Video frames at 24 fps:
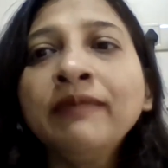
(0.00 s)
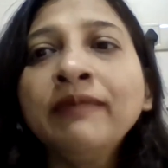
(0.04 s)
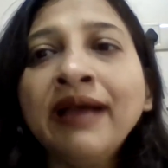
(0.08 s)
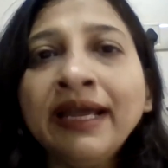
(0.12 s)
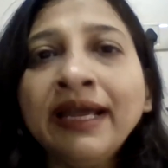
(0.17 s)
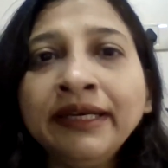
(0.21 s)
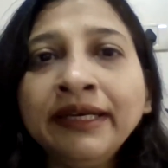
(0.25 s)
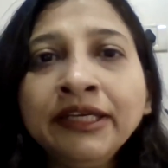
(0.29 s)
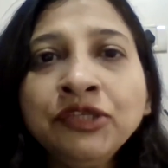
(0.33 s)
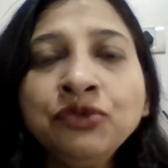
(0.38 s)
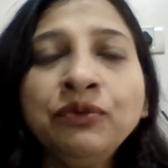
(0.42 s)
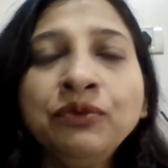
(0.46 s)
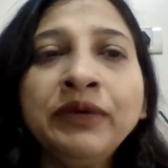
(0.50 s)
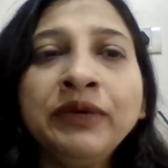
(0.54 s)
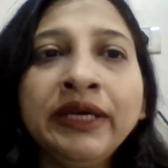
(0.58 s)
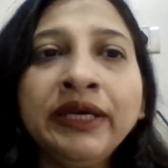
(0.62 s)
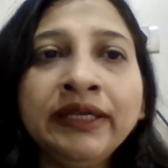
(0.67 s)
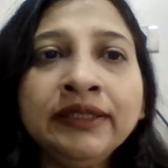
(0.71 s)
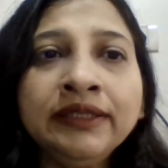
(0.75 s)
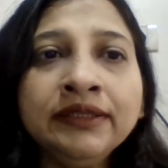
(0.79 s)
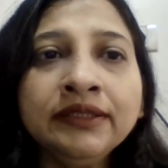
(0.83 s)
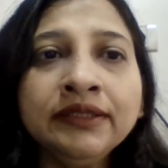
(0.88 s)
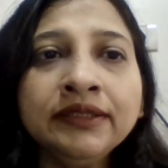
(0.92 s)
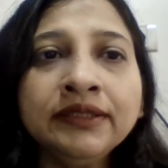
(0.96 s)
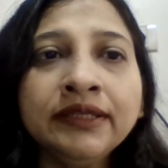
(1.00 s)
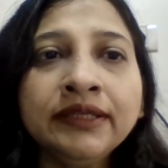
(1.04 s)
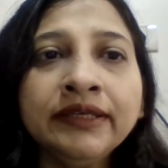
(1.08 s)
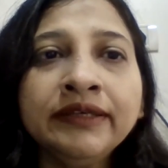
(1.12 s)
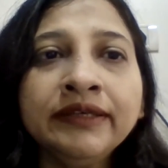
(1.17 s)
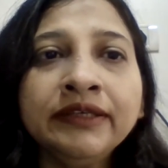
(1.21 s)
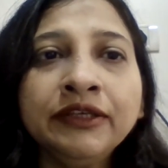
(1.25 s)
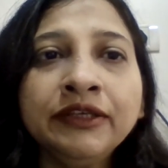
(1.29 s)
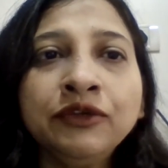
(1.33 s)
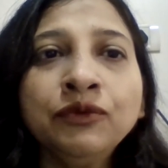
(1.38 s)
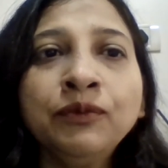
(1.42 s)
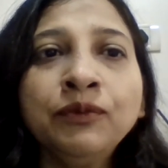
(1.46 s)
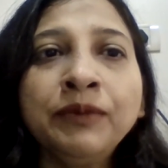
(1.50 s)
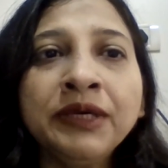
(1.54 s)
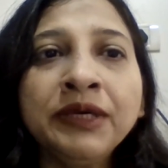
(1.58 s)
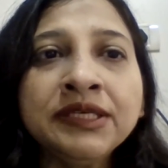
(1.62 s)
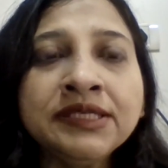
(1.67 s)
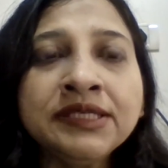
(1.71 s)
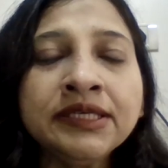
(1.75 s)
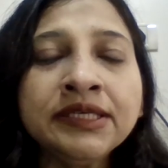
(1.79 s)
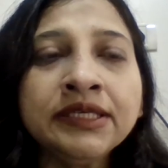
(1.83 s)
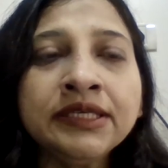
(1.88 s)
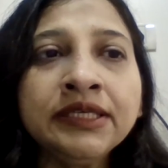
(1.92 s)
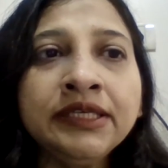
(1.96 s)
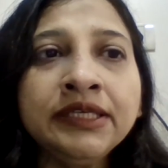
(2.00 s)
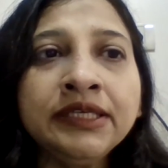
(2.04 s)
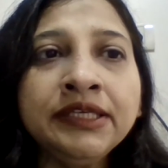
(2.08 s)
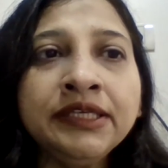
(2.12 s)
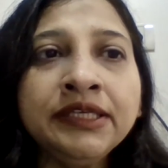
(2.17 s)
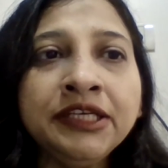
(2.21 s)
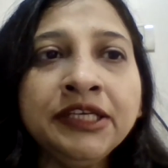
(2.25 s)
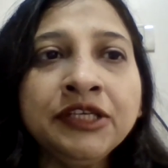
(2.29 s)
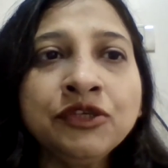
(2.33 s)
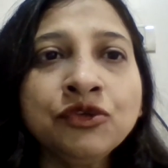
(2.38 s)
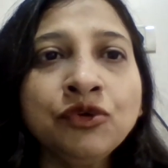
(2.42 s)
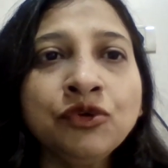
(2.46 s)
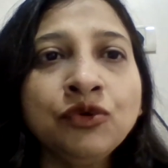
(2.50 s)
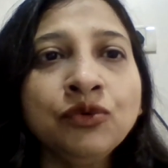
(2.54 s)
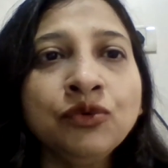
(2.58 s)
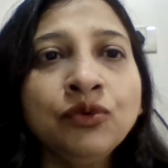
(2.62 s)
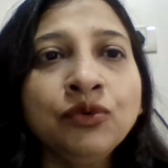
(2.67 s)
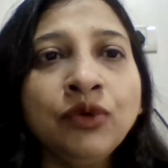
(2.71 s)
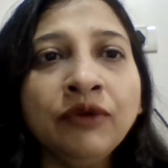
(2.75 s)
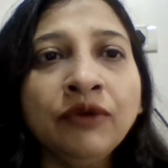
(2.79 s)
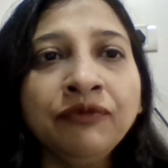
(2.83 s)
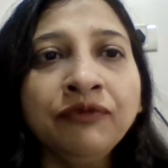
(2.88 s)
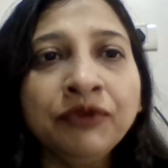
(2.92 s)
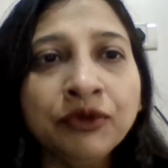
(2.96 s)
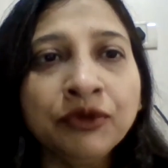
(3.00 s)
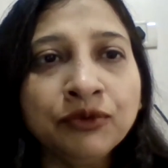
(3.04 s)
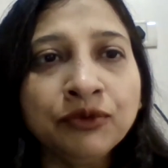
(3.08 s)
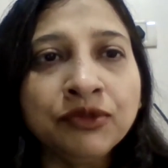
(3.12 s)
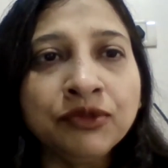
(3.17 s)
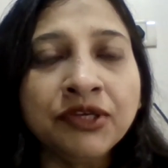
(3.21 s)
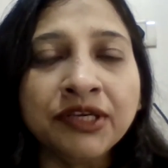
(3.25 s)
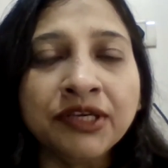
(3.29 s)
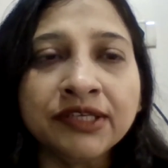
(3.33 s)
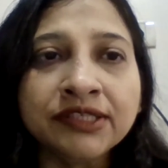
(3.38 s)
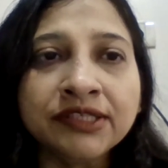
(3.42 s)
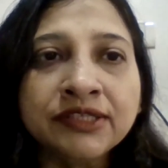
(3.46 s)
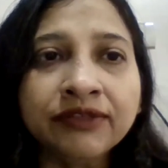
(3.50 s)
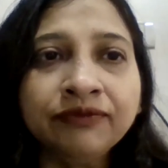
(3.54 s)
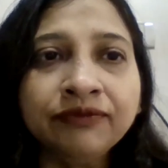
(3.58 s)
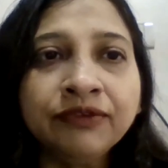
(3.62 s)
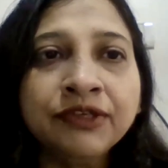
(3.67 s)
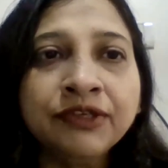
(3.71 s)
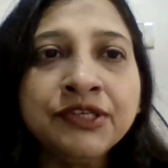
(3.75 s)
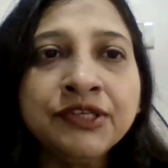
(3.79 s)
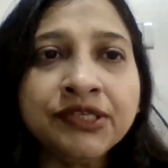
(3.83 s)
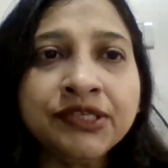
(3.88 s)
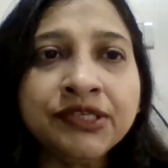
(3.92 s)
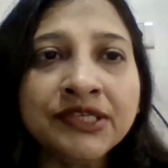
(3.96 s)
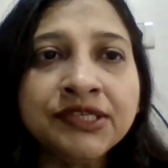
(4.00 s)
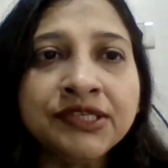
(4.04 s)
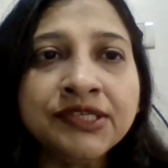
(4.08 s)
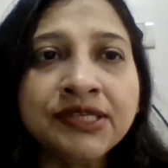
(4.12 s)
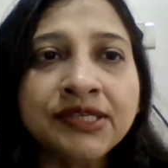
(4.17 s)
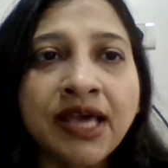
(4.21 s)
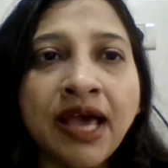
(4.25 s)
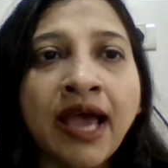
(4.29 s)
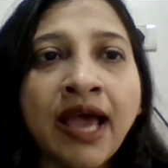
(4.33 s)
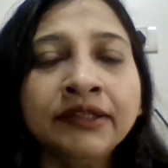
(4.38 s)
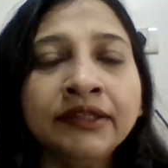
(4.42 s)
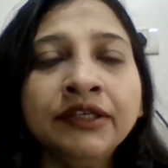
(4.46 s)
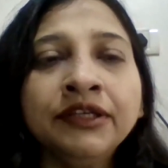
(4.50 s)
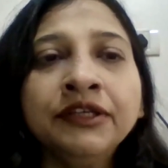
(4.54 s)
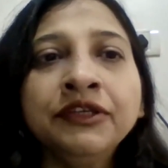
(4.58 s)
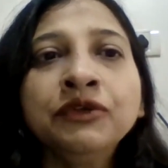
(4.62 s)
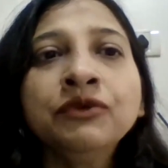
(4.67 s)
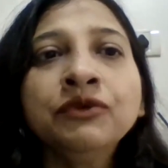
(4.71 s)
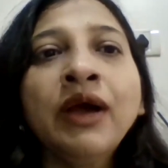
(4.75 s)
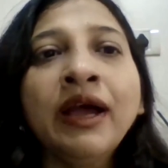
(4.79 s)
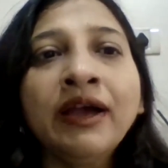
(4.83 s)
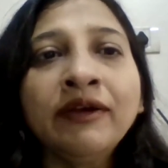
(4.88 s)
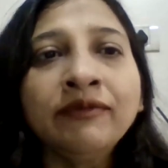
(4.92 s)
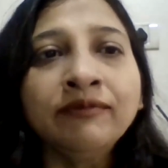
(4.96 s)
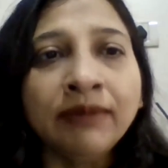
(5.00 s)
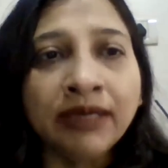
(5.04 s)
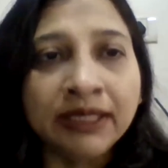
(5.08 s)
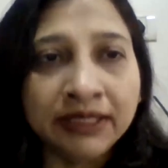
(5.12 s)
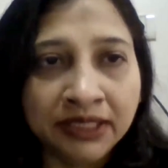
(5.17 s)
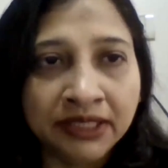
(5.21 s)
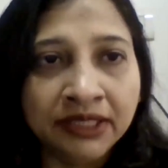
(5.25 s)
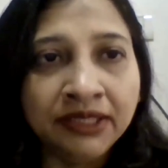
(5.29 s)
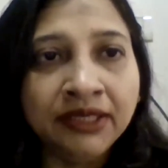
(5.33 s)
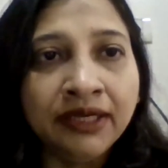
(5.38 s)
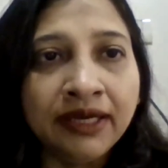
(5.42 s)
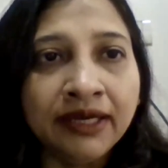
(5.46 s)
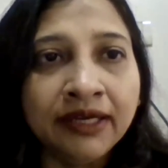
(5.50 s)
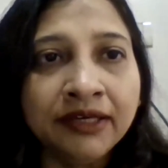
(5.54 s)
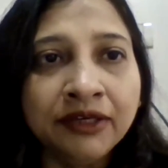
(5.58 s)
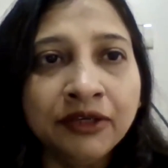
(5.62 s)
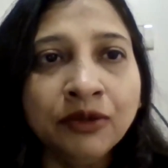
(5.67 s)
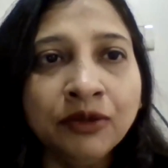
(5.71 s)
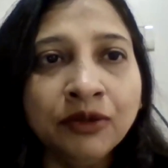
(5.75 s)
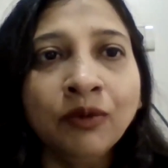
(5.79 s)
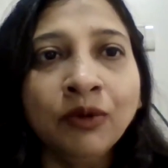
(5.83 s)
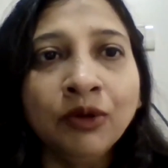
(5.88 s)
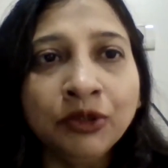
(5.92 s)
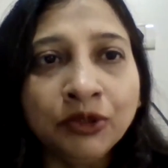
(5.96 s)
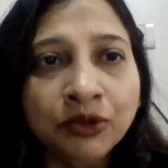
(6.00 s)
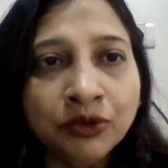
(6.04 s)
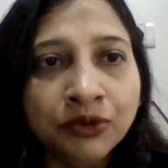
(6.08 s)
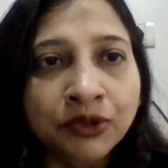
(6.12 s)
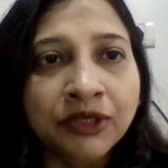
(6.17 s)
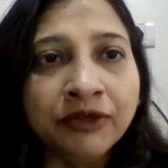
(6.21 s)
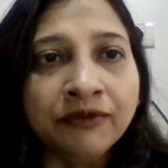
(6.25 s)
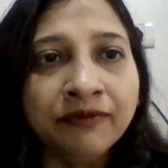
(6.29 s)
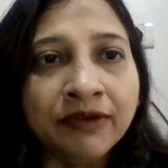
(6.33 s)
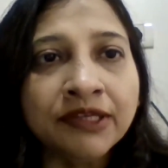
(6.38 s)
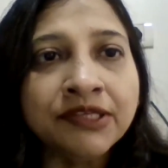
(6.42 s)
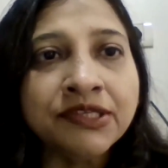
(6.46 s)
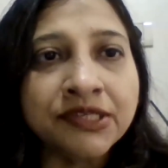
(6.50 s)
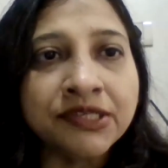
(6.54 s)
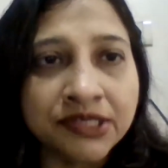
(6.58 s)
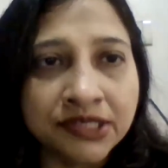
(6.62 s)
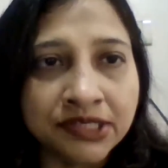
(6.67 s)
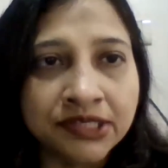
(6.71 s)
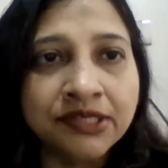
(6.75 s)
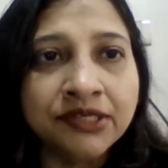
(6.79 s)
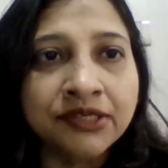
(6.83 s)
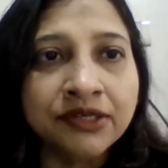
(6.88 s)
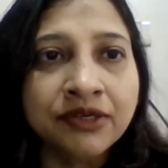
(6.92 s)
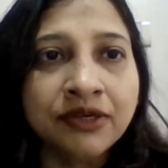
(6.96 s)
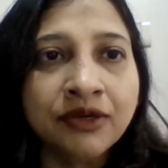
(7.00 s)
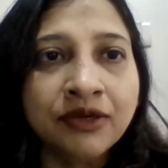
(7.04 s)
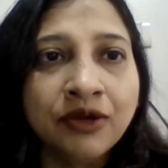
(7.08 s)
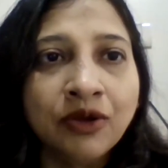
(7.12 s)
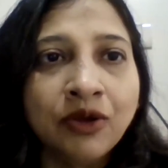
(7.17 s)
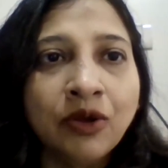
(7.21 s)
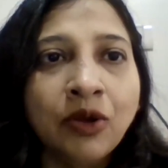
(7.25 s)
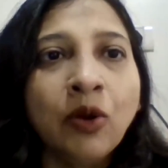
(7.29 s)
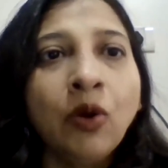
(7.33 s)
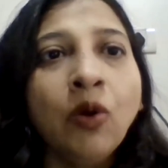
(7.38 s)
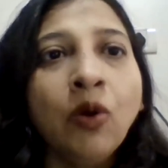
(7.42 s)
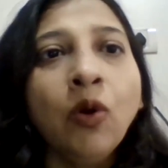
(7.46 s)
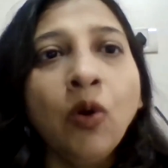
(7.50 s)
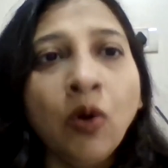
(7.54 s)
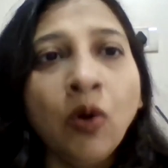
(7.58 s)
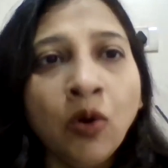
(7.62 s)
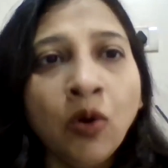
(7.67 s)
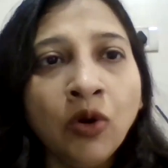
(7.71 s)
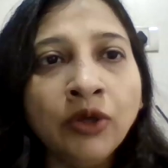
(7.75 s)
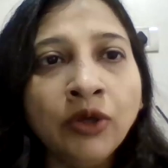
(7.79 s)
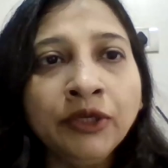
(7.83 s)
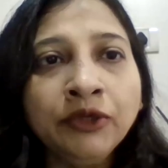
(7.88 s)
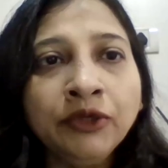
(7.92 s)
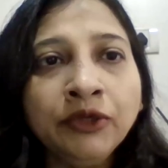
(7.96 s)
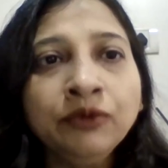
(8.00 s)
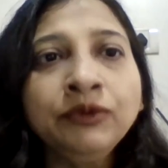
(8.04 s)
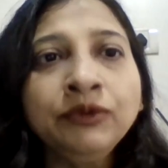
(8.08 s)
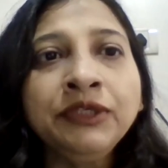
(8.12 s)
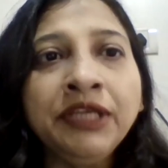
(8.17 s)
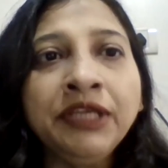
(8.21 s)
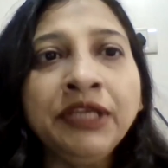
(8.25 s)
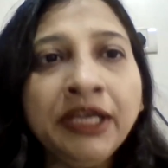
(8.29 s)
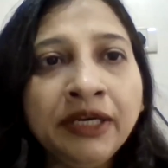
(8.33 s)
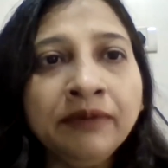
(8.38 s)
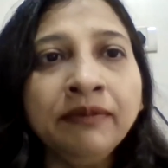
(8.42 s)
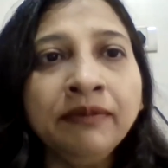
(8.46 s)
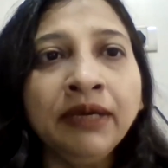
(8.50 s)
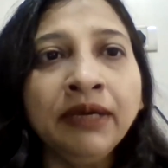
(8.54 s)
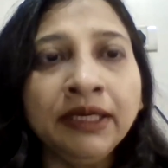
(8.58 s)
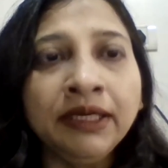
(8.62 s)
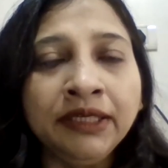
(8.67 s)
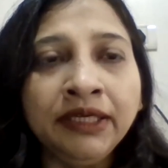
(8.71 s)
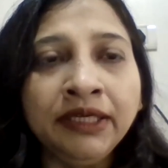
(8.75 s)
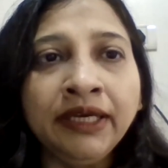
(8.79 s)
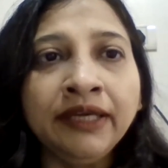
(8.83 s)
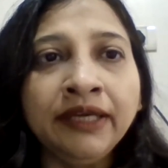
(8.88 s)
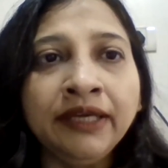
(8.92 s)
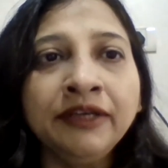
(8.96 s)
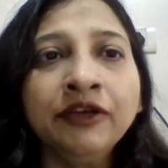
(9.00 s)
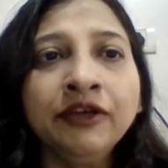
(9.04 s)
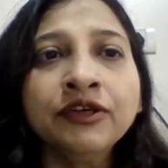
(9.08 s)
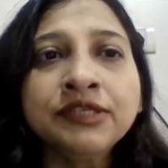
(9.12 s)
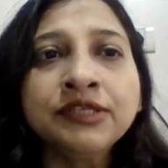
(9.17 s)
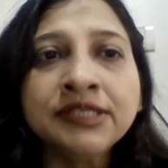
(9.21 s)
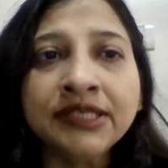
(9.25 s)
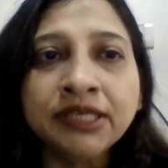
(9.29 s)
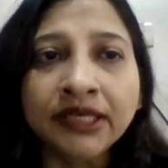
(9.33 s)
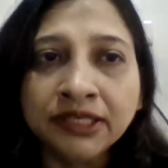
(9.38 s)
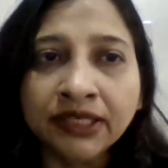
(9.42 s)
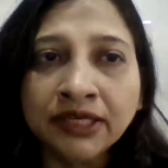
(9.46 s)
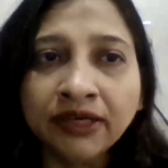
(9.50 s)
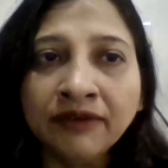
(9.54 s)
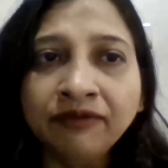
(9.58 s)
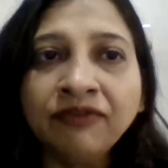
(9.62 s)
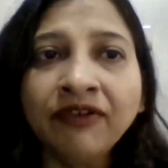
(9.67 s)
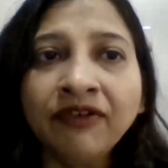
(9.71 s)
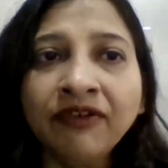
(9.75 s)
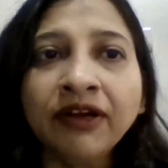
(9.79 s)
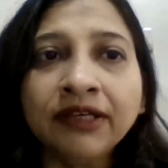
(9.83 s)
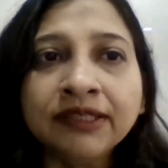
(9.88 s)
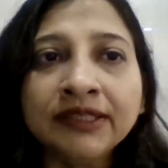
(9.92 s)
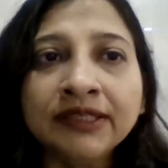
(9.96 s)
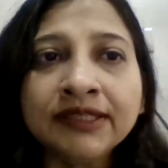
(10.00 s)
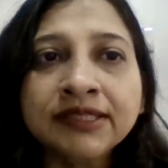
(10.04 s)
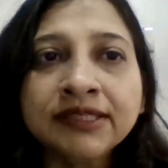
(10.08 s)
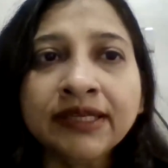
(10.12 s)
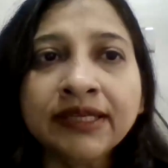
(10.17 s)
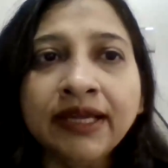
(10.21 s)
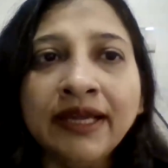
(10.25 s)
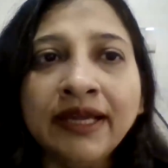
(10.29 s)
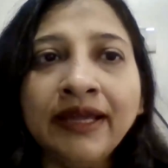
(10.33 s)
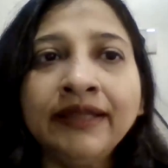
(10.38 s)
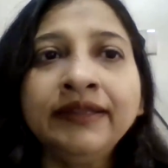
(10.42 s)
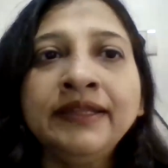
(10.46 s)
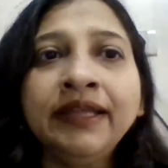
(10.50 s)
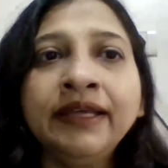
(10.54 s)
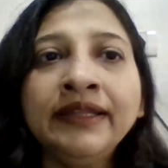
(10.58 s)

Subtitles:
To manage wealth, you basically need to do a few things. First is either you have money and you want to invest it, or you need money and you're seeking funds.